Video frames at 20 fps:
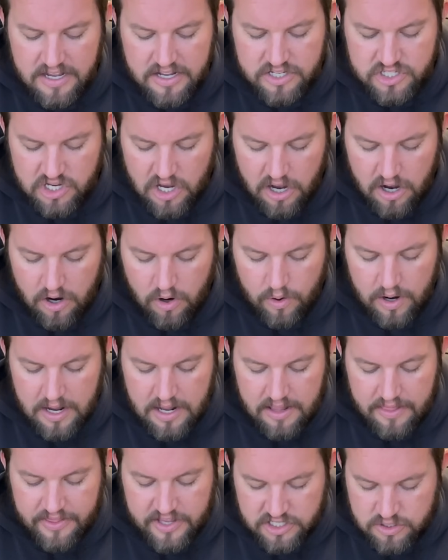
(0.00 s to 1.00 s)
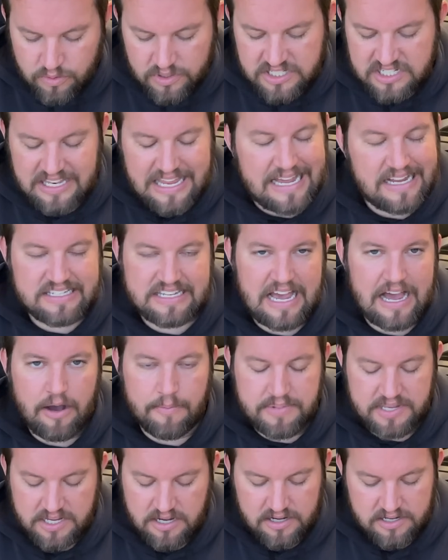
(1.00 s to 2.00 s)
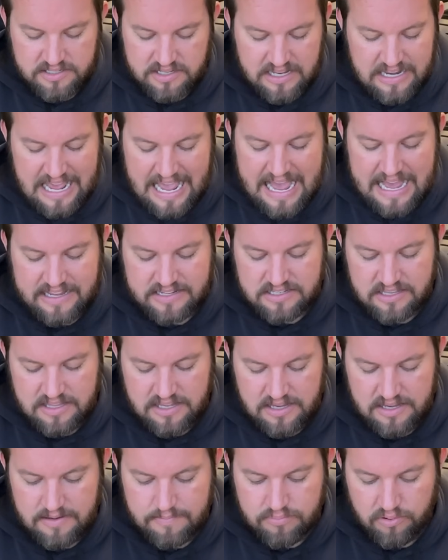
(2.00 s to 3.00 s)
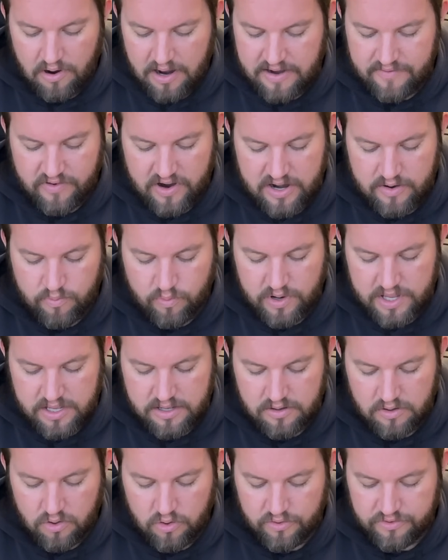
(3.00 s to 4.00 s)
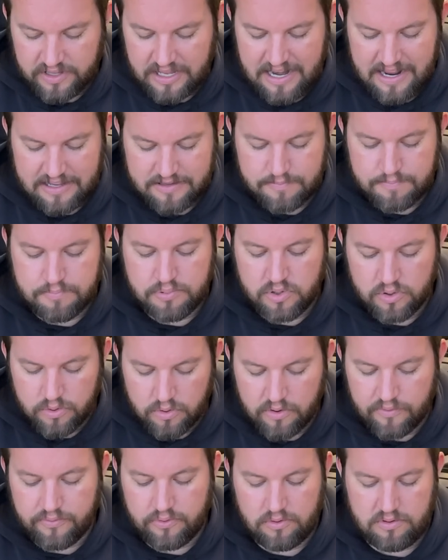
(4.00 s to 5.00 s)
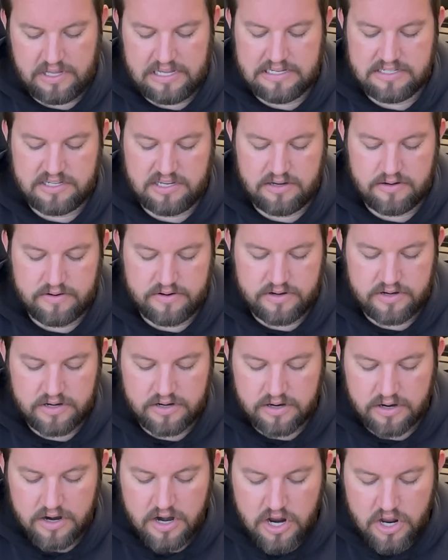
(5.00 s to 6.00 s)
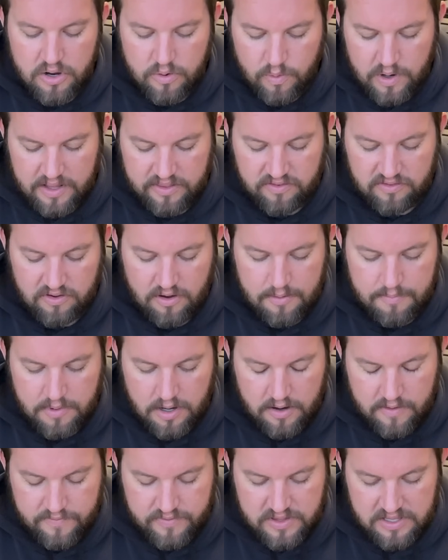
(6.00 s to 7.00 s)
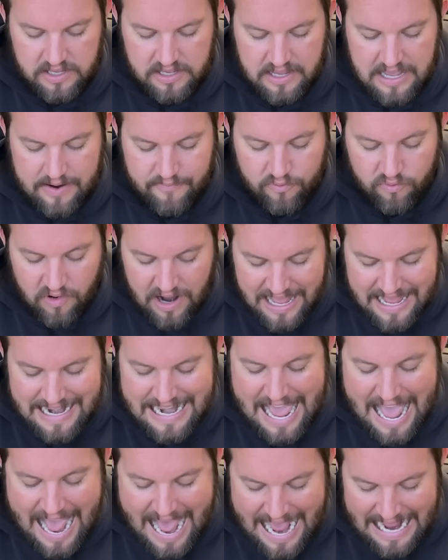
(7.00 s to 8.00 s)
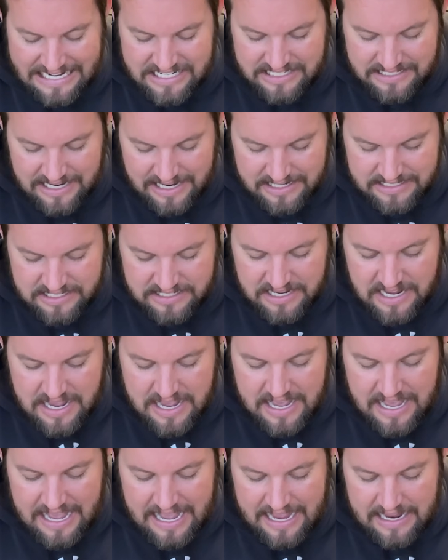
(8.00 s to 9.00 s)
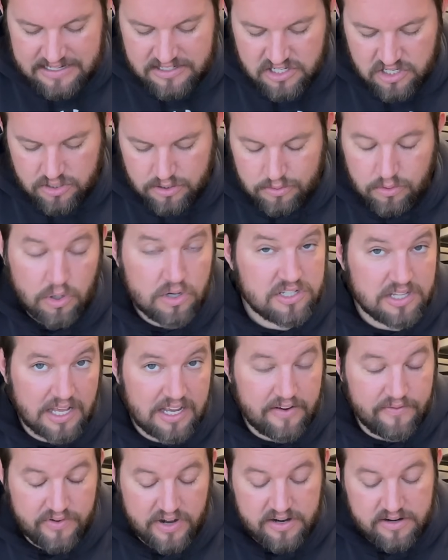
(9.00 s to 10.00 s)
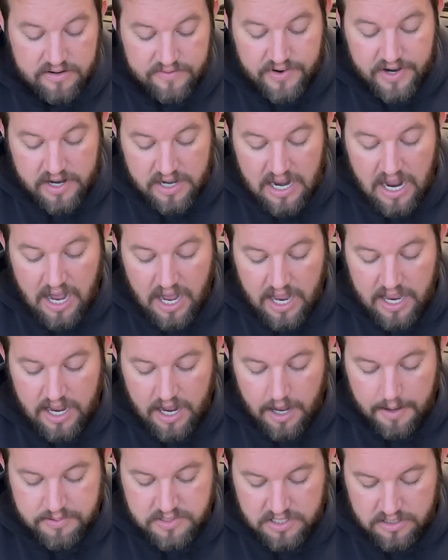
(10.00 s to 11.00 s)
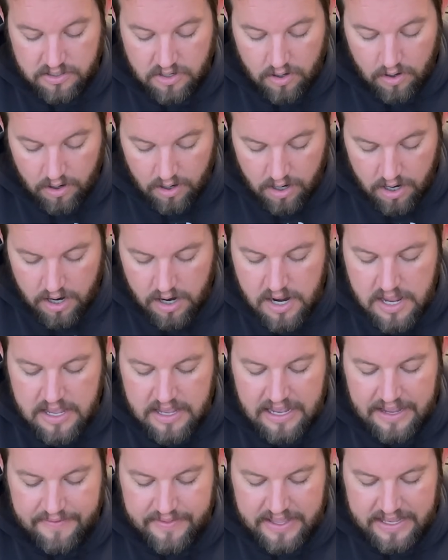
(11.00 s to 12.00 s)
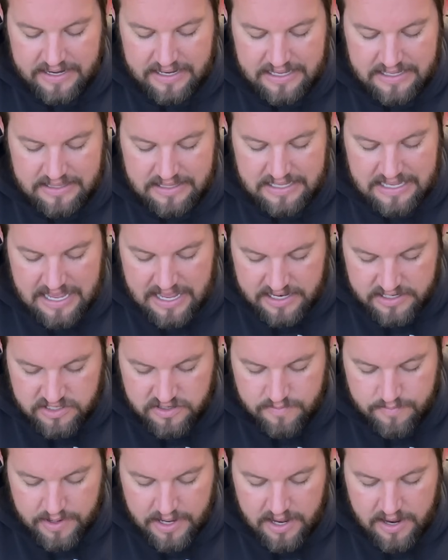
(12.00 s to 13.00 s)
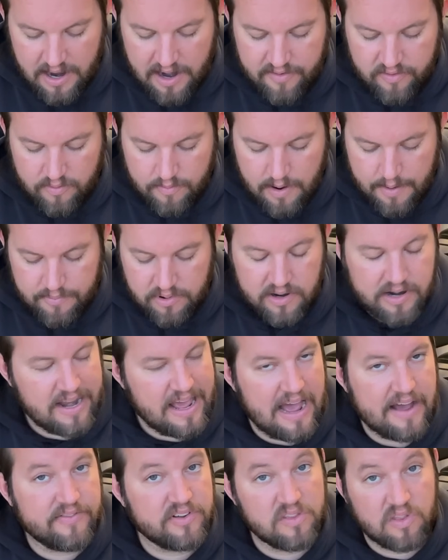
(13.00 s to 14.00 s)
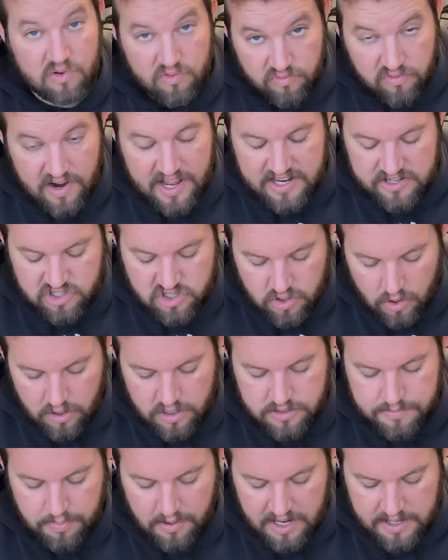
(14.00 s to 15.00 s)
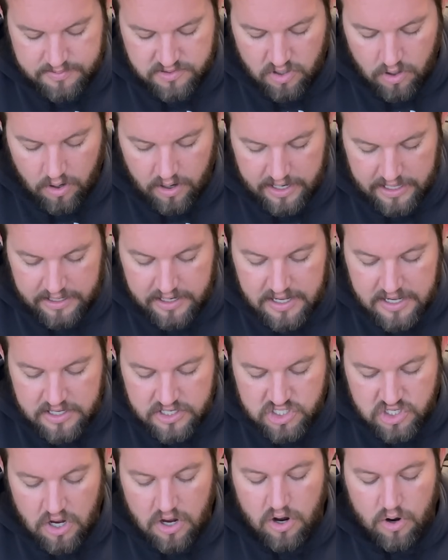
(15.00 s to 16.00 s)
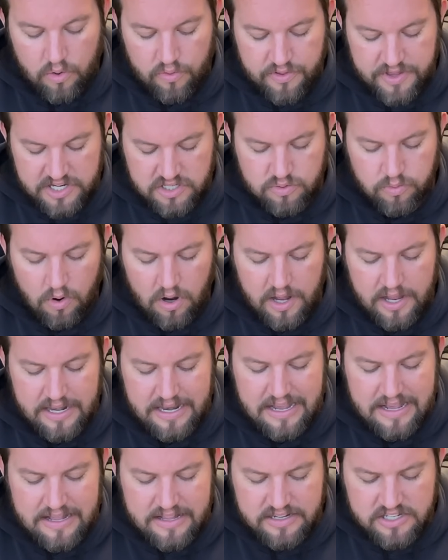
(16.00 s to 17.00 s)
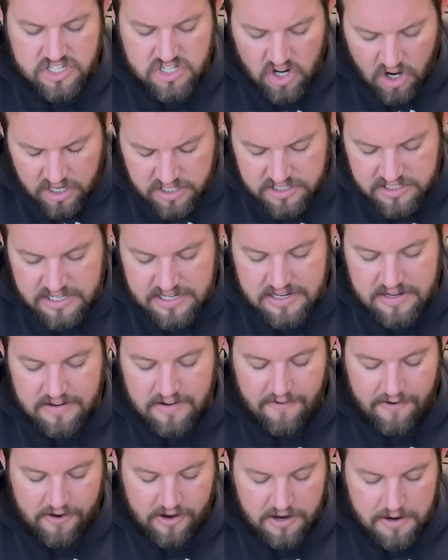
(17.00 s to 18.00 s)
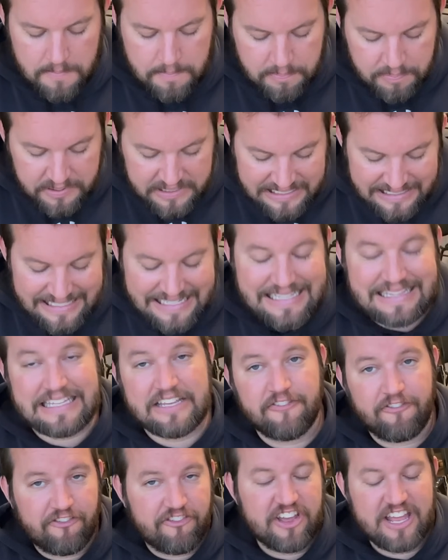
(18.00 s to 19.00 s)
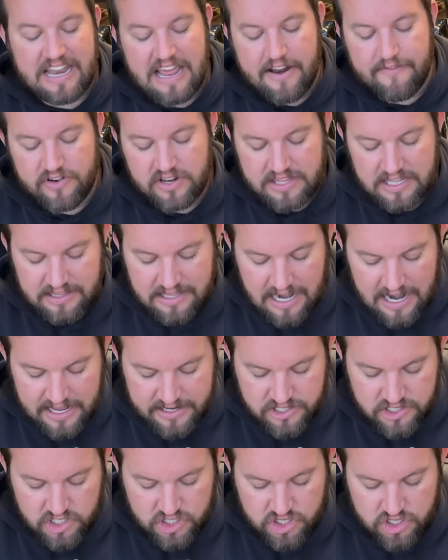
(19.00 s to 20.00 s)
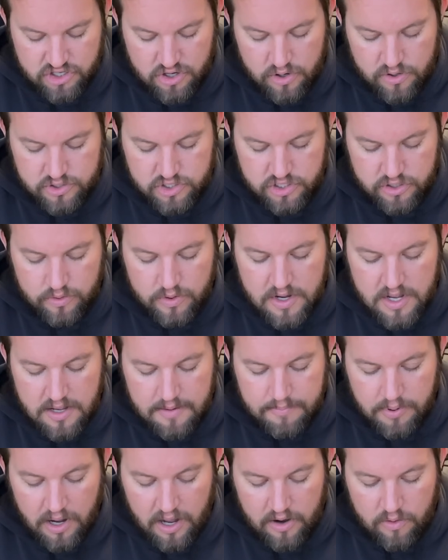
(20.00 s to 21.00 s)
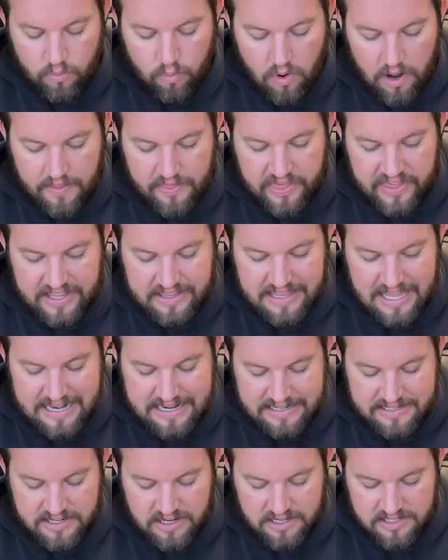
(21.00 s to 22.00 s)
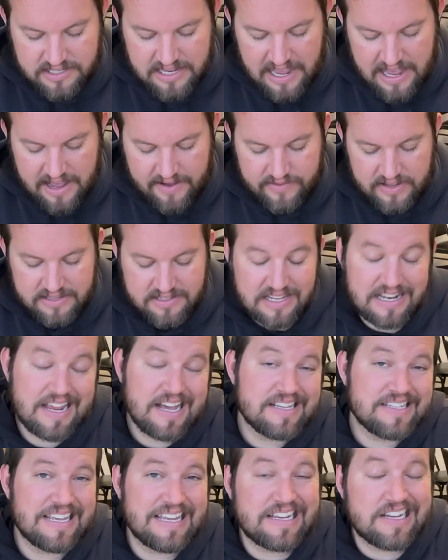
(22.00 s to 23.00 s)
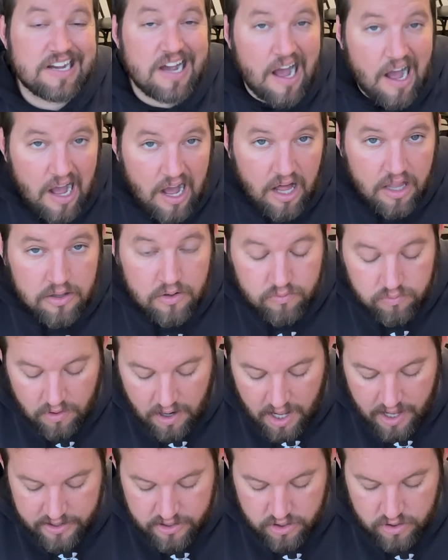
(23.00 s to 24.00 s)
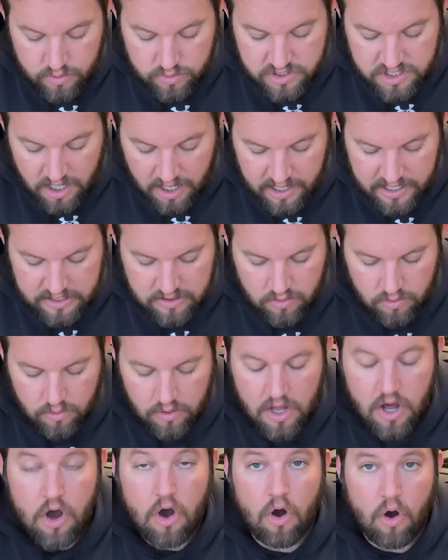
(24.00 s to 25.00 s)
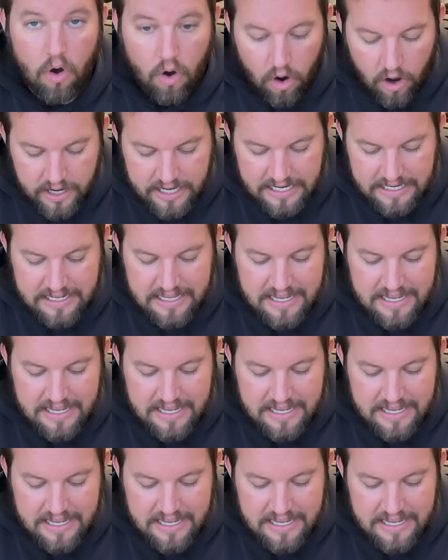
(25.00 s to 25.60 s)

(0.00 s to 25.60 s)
So this one stands out because it has the bright red wheels. It has beautiful interior with some of the red accents and just looks like a very, very high option car. And then in the engine bay, I remember it having the red charge pipes on it. So this one doesn't completely fit everything that I just showed you, but one thing that it does have is it has a Colorado title on it,